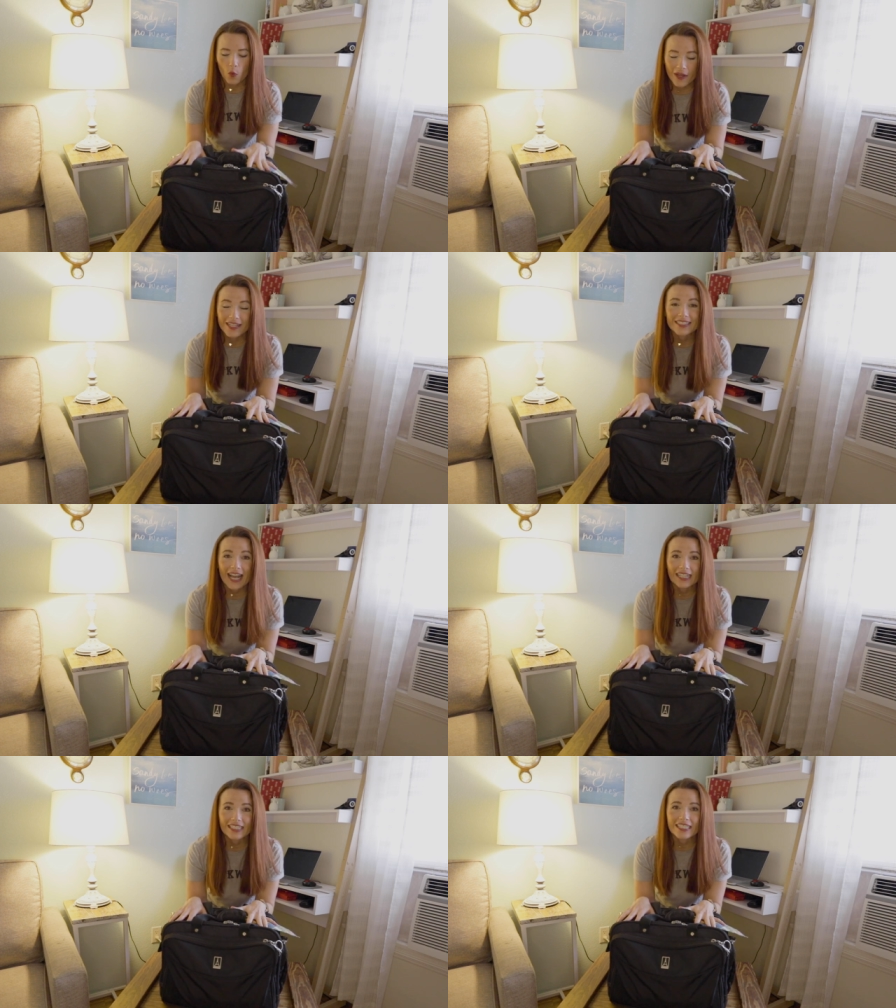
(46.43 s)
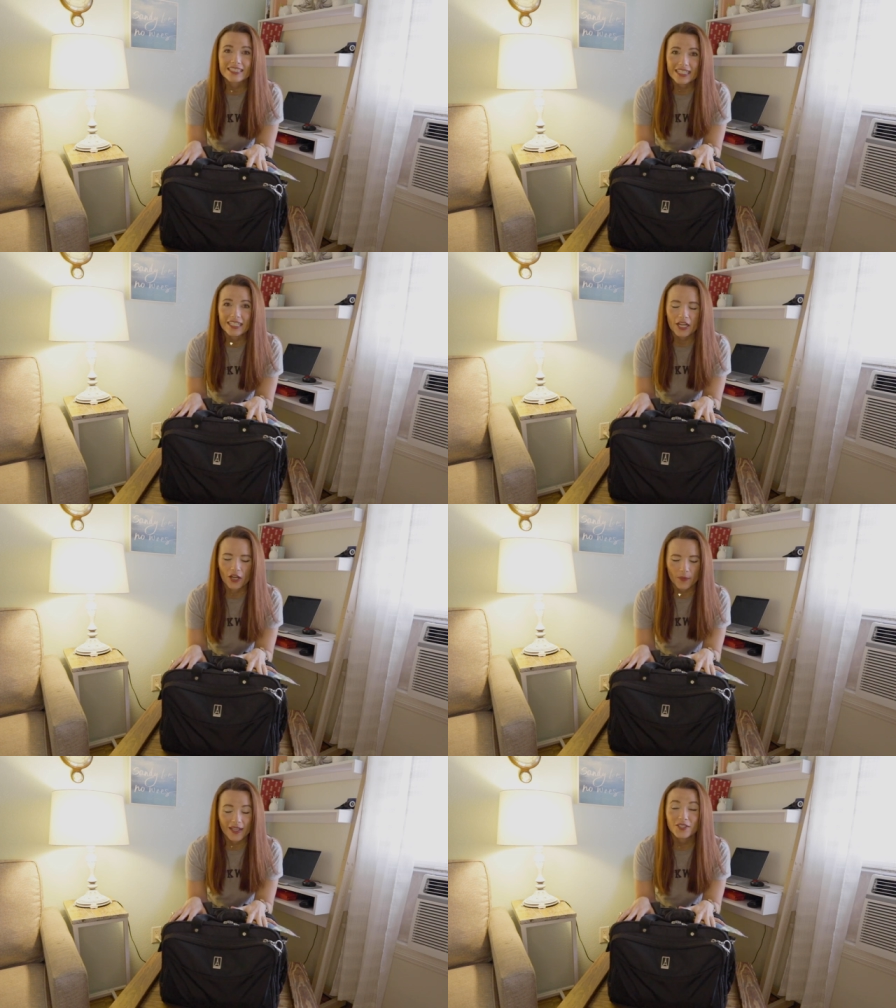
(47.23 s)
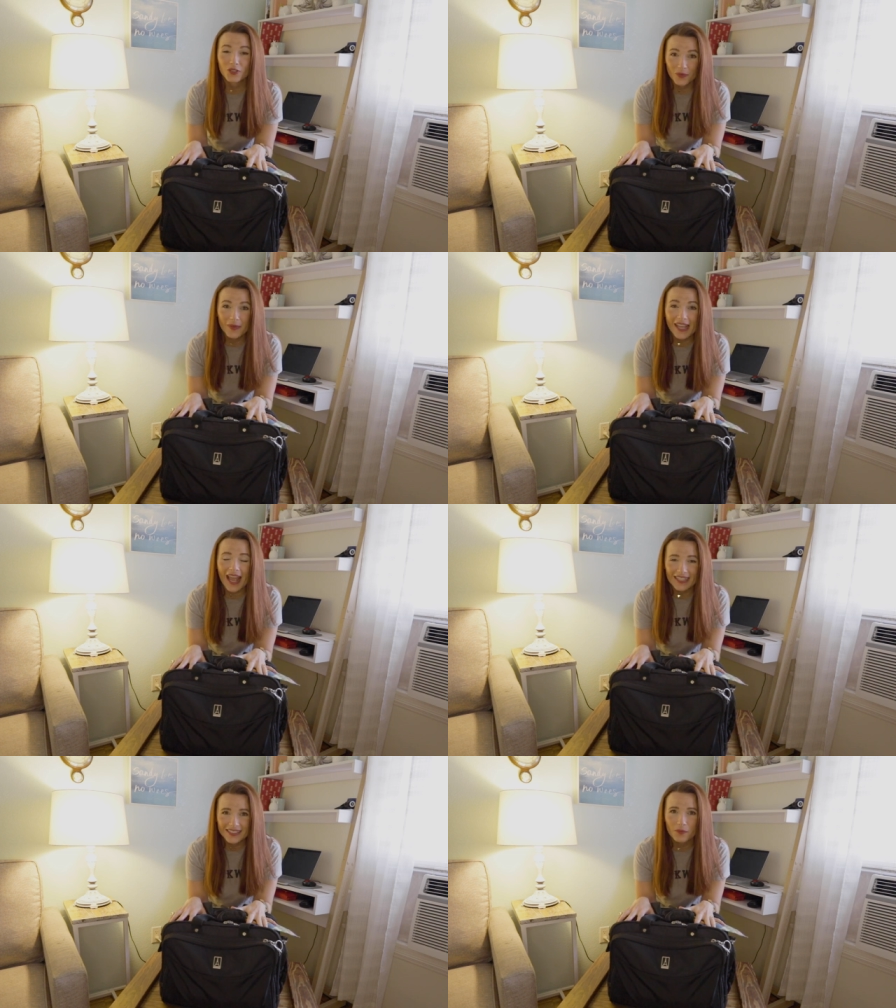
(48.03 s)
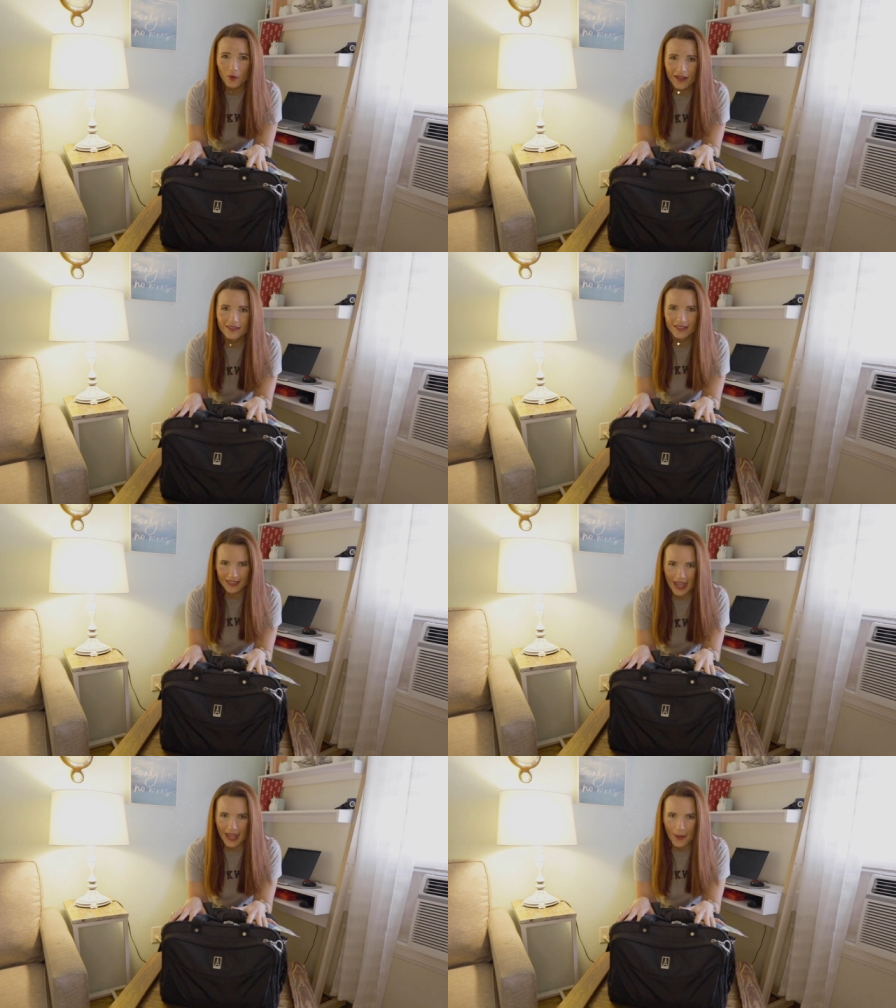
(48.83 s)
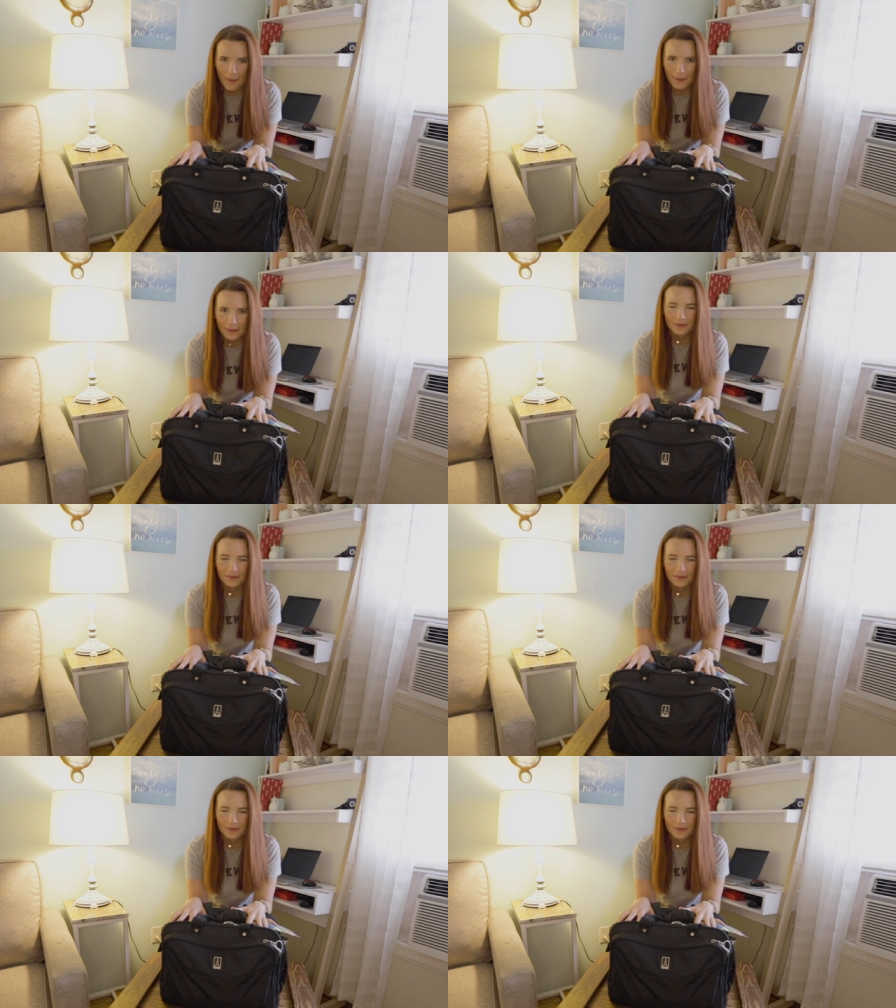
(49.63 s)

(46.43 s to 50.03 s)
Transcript: what exactly is in here because you'll be as surprised as I am.